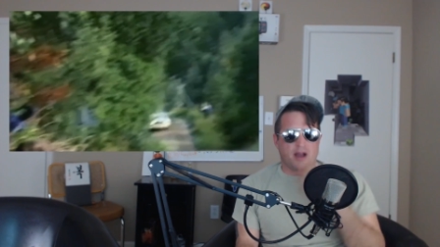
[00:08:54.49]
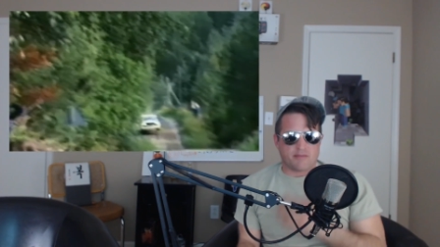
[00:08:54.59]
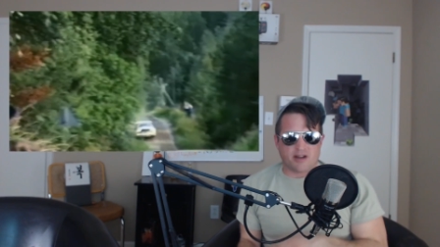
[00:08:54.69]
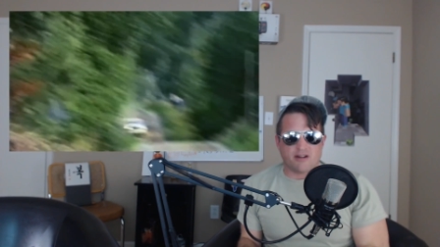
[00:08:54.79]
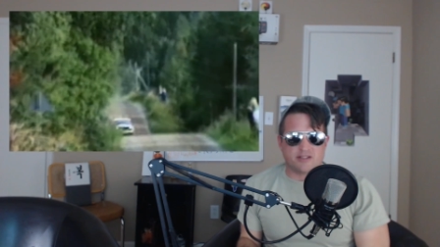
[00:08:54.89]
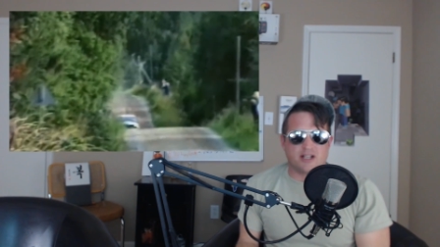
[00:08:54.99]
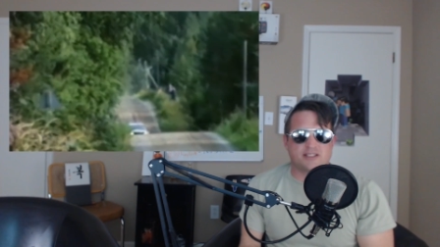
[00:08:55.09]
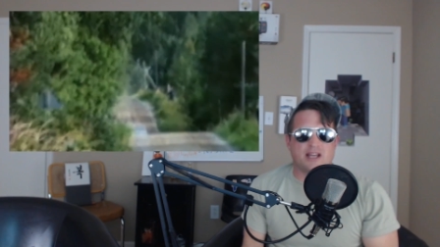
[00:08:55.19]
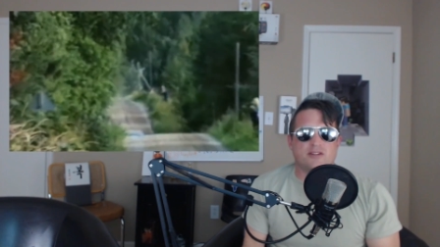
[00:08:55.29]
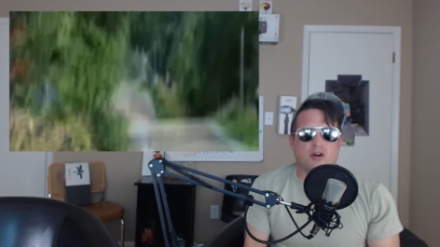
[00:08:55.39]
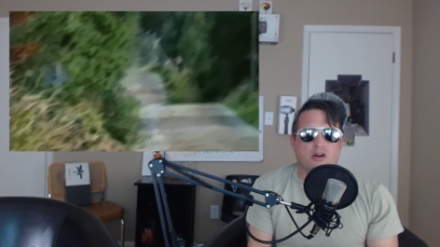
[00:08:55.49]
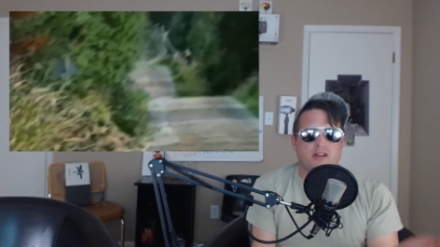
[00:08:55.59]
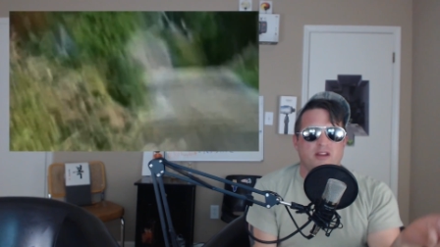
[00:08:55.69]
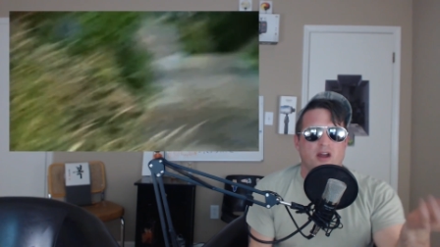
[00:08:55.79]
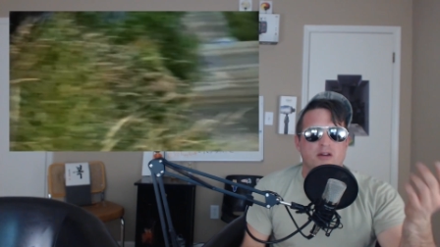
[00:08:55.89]
I'm not gonna touch that dog,
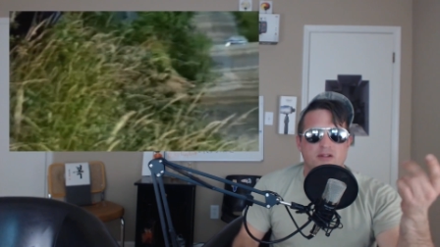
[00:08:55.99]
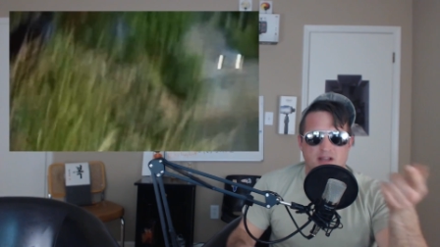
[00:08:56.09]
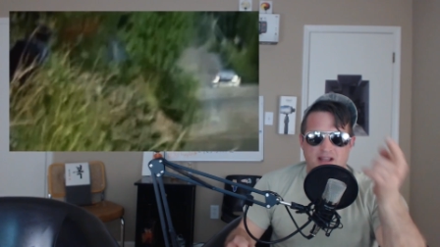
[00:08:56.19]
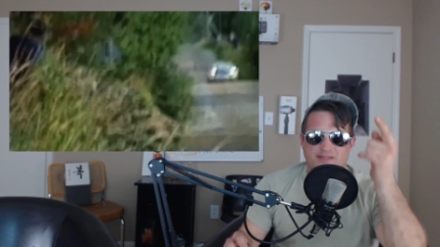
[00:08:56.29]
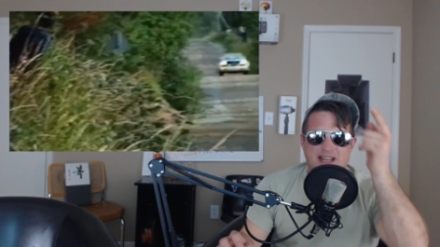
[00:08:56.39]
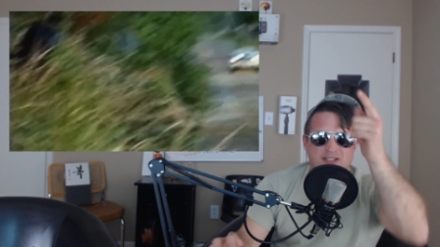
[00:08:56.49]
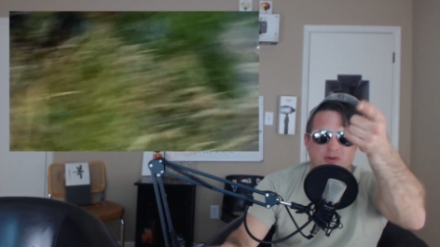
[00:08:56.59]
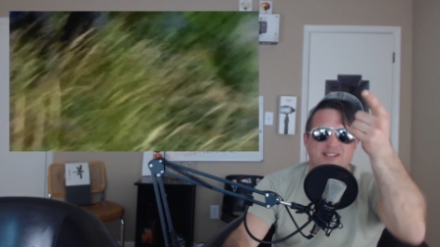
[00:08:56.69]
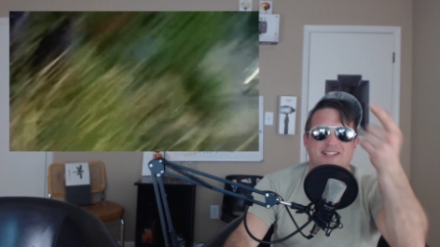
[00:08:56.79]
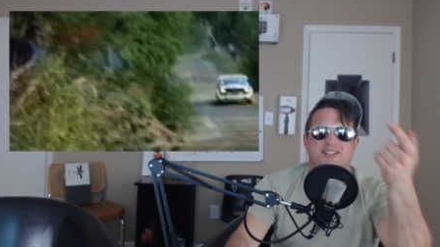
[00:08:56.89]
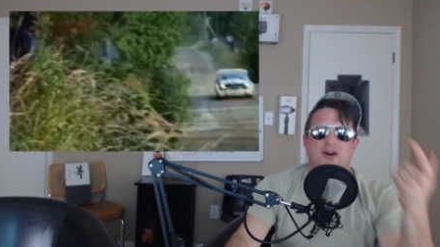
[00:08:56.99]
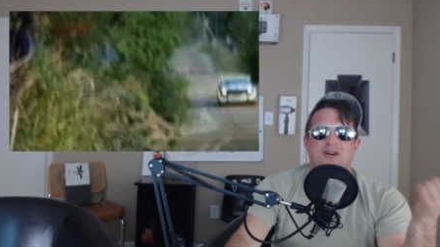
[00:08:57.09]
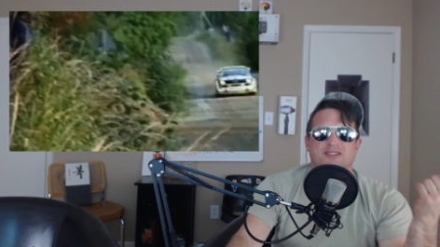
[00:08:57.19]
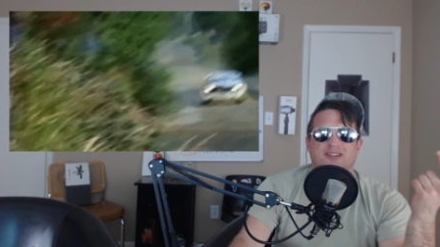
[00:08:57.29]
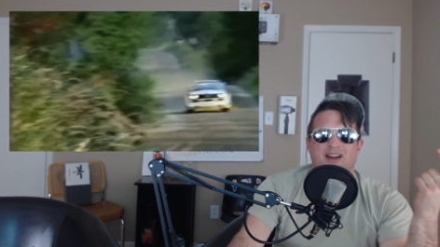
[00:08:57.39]
you know. That's what these
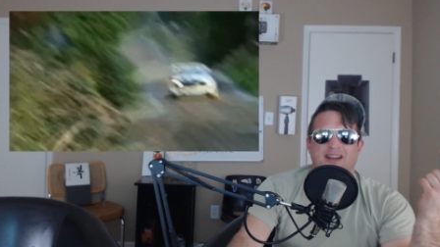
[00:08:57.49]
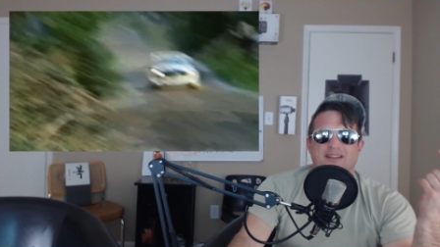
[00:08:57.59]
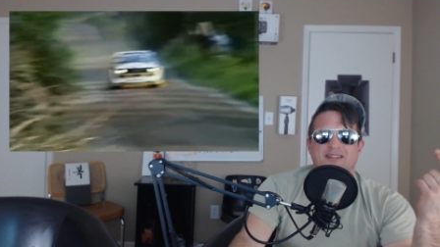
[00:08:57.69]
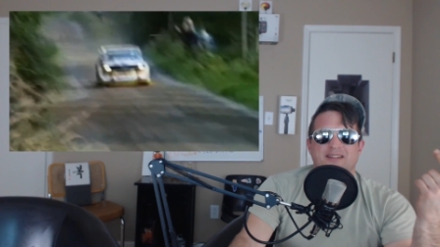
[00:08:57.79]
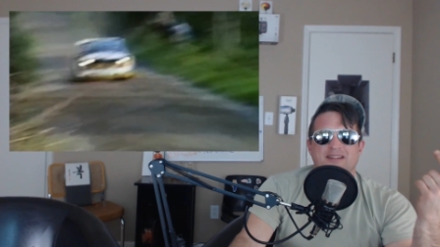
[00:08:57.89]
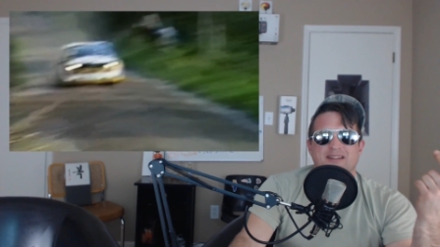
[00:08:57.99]
cars are like.